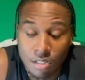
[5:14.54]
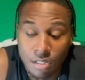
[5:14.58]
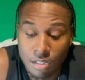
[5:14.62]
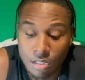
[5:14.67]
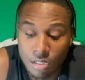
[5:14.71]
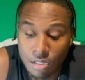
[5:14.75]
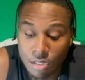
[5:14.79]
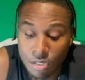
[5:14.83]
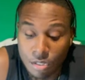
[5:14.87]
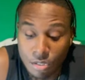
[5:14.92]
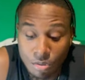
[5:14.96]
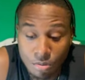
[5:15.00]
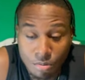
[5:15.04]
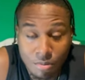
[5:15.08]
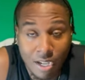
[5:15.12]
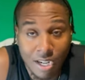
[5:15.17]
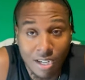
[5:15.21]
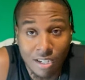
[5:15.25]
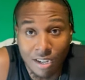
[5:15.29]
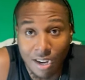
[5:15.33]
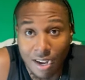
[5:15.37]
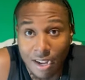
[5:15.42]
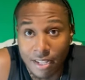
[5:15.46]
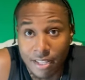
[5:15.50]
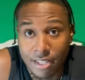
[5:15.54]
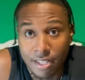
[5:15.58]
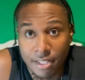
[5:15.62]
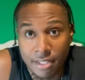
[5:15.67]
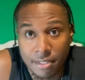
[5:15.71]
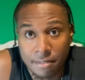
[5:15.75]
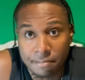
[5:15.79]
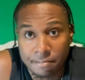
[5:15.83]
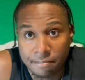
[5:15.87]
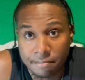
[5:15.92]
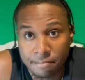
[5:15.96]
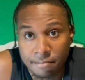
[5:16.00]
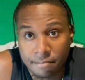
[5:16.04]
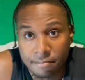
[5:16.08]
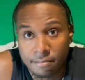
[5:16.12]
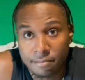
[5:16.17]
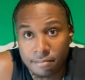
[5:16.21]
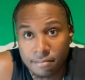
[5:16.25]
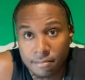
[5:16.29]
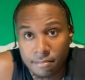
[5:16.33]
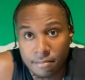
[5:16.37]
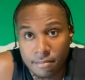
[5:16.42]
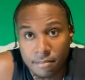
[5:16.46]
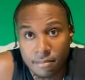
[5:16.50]
you got to lock in.
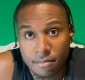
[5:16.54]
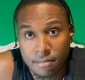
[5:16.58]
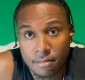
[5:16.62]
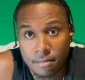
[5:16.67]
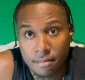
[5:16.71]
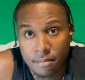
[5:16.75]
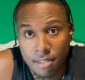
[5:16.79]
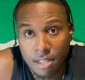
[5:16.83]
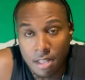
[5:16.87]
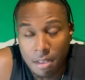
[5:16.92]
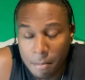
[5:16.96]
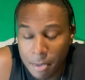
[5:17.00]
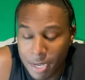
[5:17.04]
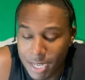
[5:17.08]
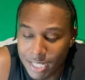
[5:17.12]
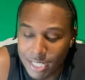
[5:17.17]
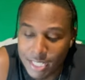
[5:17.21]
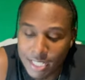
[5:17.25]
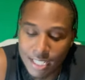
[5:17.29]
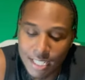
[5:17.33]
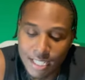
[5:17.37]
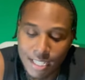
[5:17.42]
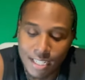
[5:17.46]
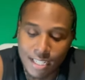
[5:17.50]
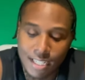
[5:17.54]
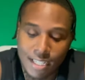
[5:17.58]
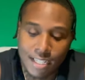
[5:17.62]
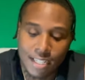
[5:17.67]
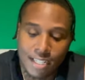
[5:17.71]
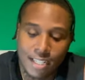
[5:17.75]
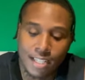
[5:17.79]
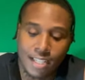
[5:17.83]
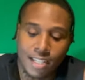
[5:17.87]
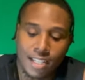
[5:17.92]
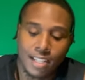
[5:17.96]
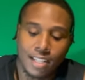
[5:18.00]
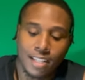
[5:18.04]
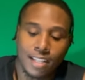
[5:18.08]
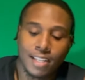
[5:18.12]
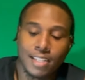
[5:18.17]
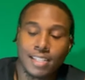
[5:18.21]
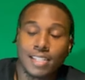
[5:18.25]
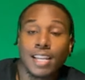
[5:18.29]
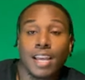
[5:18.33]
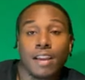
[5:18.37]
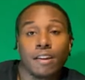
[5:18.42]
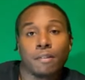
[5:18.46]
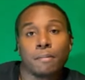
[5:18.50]
Because
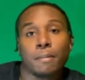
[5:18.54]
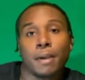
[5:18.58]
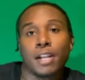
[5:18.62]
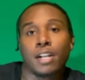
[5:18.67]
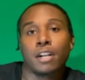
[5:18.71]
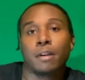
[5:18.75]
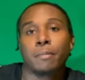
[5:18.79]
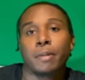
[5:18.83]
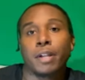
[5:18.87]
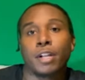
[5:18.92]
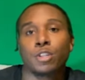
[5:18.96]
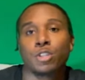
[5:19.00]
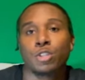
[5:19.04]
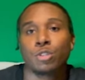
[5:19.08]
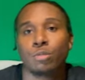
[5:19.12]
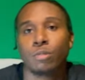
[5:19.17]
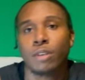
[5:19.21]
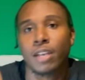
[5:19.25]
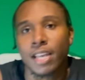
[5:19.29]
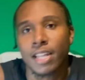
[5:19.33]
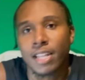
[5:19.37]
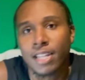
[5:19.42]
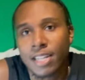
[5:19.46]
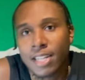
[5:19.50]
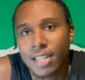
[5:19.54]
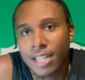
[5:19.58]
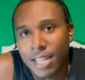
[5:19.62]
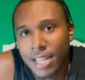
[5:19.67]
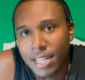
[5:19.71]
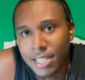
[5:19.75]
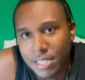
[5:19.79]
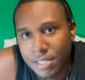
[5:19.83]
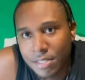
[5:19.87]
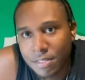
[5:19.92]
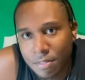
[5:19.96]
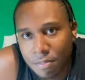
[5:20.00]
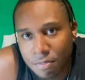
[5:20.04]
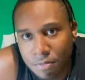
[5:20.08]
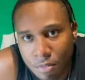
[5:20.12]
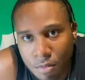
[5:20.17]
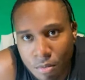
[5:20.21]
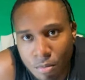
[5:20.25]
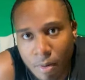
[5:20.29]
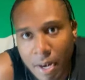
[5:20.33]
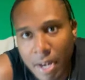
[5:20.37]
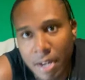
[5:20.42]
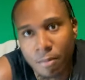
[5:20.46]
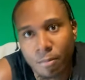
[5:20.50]
it's everybody coming at you, and it's for
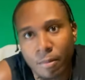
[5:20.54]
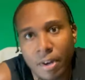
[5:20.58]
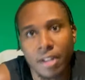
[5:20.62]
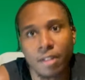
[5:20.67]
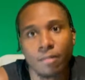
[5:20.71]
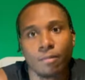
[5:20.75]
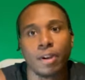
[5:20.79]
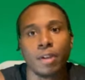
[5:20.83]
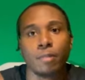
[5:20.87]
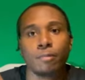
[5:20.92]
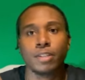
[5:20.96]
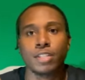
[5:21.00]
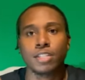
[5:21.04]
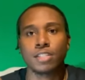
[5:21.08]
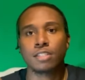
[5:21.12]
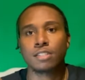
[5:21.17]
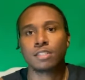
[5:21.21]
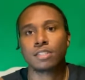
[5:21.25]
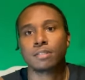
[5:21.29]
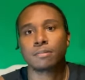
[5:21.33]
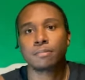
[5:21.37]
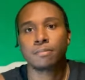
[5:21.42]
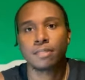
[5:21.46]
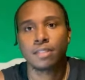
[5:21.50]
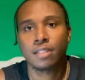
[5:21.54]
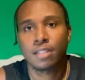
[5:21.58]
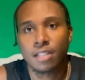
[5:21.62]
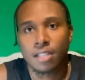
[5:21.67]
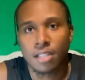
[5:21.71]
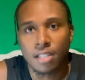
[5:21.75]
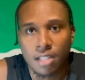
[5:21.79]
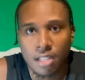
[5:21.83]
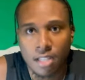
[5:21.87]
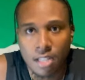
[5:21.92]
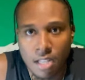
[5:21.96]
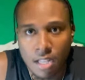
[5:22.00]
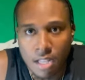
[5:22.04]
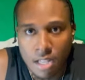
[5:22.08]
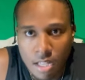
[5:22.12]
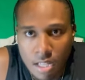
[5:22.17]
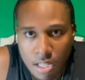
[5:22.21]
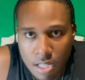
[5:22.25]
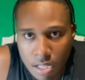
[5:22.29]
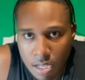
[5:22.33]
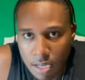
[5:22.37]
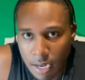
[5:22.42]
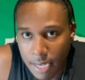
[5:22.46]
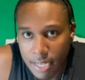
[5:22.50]
right, right, right reasons.
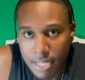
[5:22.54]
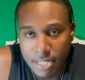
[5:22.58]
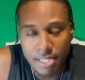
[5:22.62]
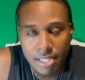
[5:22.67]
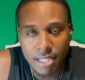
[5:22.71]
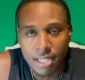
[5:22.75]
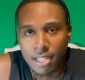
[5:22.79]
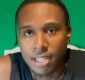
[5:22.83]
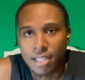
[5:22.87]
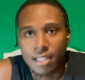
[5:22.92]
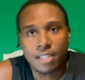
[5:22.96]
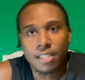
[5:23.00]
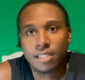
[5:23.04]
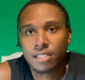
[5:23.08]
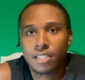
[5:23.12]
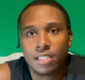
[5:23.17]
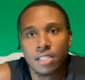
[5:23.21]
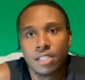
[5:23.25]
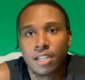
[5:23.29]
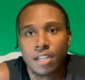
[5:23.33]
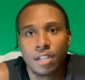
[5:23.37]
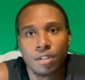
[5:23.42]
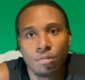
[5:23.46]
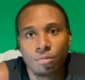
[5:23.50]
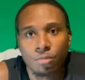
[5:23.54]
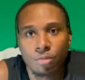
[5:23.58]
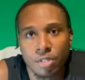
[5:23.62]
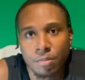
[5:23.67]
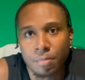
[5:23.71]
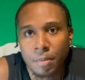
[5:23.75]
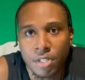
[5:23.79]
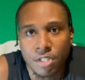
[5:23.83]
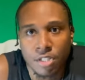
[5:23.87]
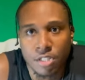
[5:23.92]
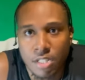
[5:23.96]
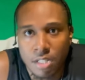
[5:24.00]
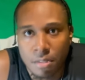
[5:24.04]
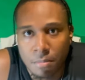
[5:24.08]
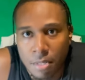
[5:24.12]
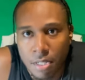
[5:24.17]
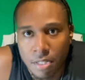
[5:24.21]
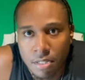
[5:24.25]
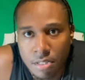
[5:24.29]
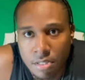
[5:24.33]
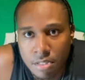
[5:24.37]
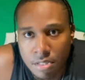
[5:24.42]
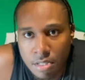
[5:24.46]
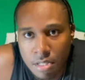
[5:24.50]
Like I said, it looks like you don't respect your
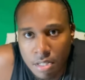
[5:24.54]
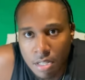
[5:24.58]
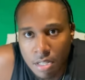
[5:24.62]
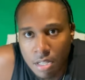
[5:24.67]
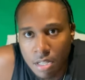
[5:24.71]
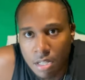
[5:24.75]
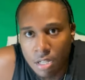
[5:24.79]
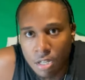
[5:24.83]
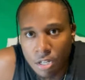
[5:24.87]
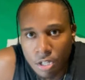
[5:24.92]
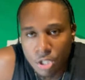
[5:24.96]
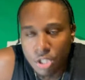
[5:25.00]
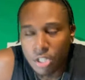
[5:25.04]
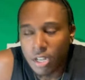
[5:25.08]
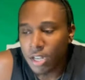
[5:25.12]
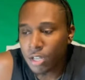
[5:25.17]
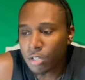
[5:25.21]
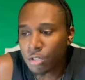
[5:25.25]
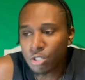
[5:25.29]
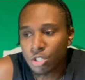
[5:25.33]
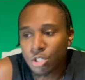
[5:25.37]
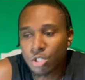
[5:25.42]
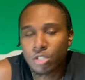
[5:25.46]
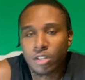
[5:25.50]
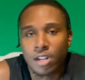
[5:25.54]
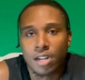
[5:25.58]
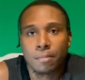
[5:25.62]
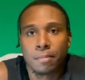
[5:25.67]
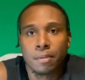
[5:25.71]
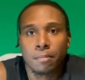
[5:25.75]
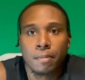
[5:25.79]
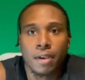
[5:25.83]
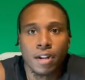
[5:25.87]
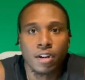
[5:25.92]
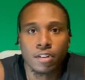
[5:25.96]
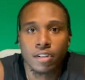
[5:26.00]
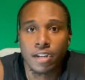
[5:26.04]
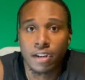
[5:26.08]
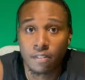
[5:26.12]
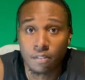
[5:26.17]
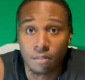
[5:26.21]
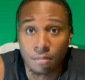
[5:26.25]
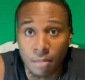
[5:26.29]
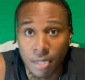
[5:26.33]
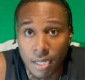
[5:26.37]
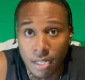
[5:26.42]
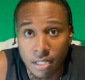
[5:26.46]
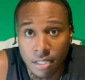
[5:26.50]
teammates. It looks like you're just trying to be better than
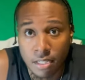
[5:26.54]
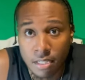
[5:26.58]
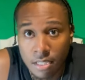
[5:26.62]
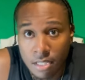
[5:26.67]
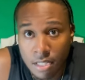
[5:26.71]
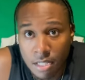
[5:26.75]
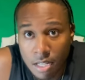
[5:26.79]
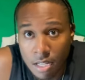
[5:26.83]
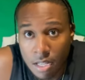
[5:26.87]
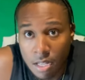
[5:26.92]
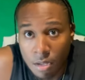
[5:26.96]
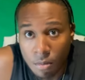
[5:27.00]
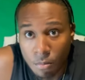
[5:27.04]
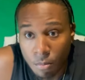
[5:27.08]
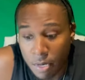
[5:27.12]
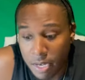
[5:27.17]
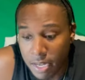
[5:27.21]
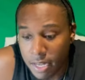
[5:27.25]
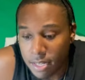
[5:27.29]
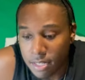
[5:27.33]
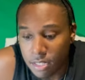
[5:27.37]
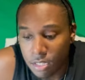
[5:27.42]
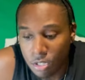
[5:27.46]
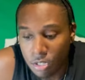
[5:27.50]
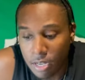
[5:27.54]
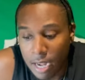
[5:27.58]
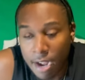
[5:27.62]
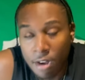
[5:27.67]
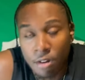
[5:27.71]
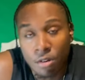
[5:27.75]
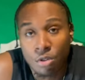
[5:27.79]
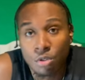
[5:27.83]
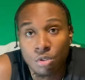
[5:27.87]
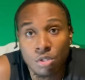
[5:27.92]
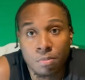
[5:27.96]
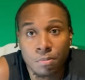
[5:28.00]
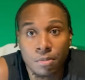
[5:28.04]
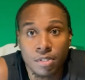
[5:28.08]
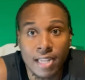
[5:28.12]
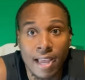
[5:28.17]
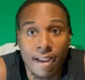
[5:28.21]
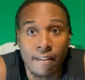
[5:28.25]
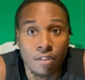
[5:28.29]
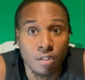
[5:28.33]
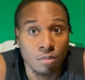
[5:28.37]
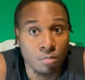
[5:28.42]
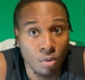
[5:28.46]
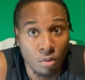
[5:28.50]
everybody. With Kyle Kuzma is
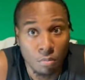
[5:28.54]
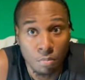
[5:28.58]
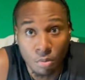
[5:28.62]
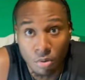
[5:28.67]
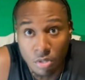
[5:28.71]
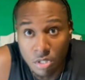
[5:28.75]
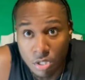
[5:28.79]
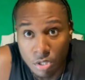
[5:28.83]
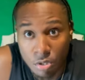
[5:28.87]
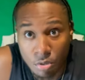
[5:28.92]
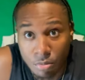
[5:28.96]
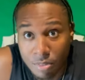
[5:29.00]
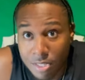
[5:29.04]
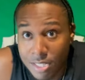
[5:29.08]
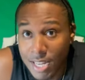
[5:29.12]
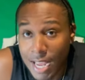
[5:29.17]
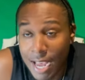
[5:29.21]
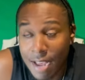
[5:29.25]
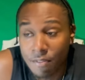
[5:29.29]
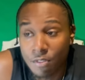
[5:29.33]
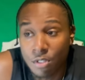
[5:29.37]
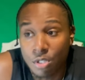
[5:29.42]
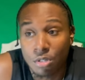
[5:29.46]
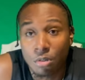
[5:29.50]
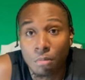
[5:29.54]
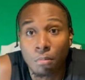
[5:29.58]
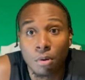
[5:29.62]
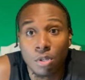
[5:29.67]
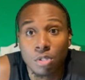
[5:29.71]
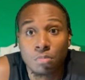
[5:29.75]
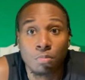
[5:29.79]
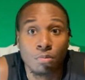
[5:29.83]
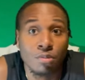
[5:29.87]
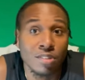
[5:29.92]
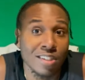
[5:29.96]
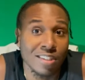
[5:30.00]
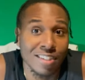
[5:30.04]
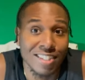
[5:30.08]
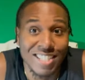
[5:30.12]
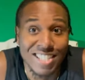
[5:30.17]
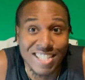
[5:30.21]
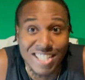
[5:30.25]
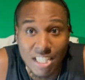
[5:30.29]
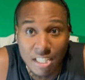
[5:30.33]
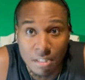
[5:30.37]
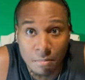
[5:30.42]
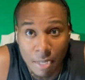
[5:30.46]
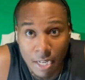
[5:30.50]
averaging more points than you. He's averaging the most points on the
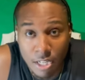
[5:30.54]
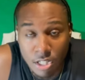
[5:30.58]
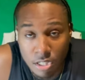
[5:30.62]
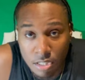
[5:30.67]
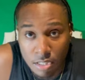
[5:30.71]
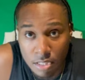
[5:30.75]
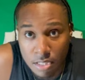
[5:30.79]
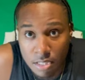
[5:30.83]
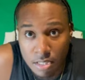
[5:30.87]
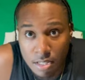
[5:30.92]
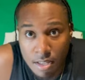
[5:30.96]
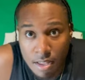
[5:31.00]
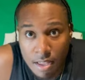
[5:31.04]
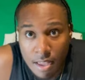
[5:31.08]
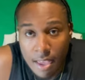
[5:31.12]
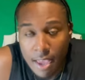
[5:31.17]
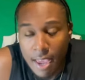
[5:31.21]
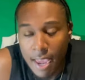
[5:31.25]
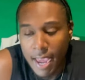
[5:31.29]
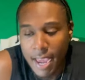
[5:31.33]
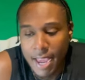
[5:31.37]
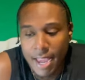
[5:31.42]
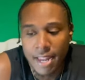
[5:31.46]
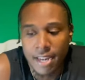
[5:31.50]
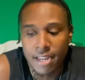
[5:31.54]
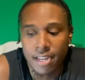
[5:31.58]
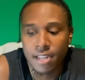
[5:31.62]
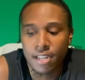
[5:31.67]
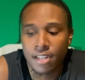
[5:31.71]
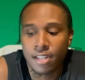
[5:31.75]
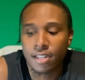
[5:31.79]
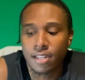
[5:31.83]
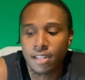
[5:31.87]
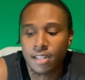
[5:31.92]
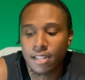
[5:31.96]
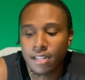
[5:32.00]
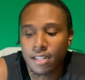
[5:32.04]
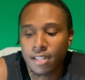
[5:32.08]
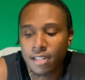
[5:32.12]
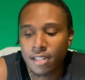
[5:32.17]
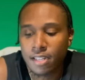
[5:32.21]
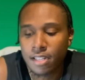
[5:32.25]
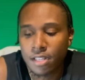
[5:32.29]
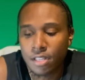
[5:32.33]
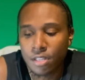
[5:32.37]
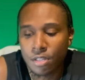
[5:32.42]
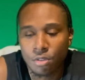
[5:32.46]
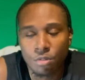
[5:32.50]
team, actually. And
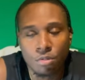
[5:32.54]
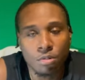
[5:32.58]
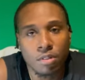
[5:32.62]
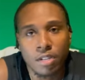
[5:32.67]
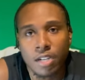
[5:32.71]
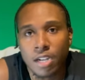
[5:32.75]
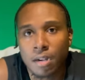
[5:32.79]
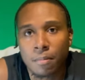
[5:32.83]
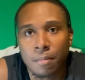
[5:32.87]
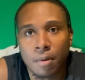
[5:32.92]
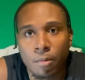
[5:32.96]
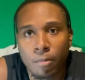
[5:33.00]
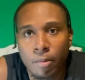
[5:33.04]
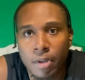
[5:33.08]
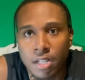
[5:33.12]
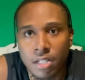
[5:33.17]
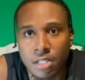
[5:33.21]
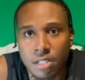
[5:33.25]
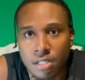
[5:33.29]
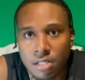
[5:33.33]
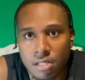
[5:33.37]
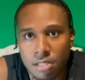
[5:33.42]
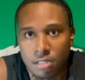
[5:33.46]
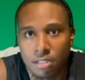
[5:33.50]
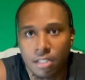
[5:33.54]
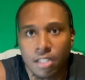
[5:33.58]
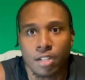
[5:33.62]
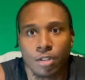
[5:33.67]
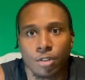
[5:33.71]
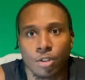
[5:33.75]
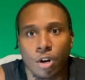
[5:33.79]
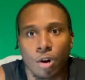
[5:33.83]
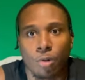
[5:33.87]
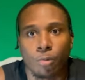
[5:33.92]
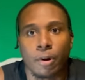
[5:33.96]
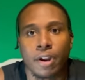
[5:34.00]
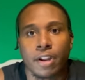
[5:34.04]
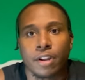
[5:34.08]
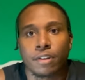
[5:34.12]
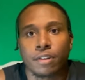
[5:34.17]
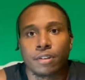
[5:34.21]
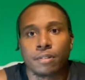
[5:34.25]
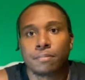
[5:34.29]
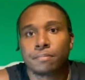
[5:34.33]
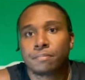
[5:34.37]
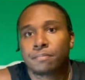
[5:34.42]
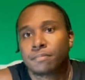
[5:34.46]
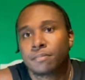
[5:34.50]
you don't care about wins. Look at y'all
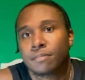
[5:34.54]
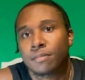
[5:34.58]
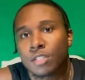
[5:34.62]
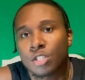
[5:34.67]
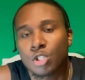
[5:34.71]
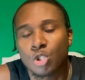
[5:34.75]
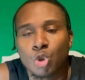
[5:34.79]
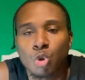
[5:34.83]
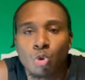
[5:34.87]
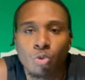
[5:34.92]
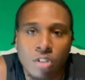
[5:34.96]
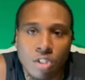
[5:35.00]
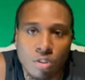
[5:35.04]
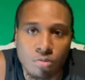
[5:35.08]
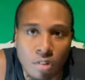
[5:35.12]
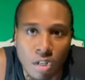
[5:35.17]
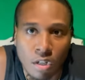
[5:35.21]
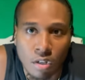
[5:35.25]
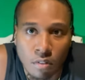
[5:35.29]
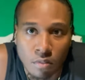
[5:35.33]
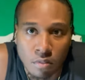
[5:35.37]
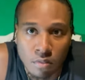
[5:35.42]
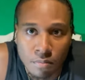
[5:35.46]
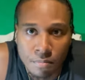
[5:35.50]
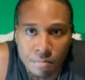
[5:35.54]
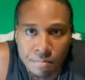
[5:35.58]
record. 2 and 12